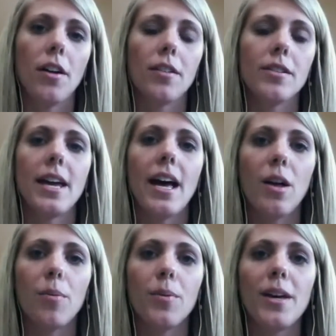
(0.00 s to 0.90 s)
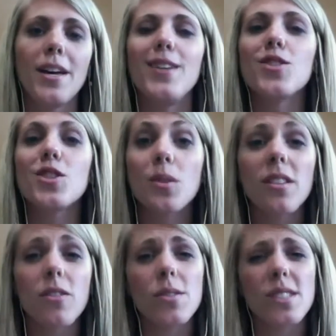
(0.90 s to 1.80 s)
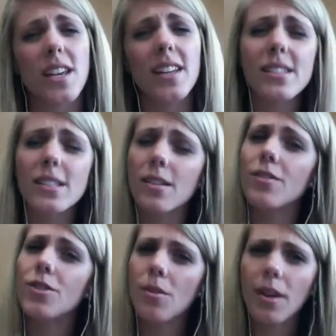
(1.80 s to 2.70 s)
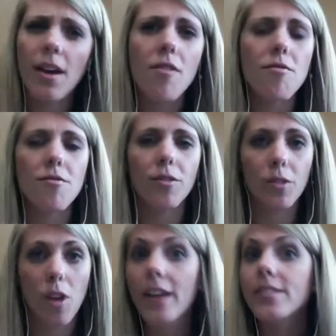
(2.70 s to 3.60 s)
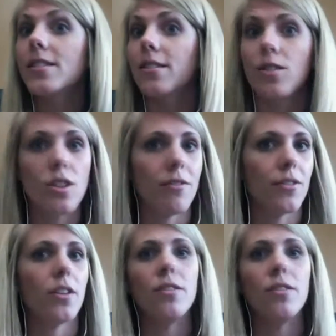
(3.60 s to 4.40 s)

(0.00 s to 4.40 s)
to help ensure that those kids don't get lost in the shuffle and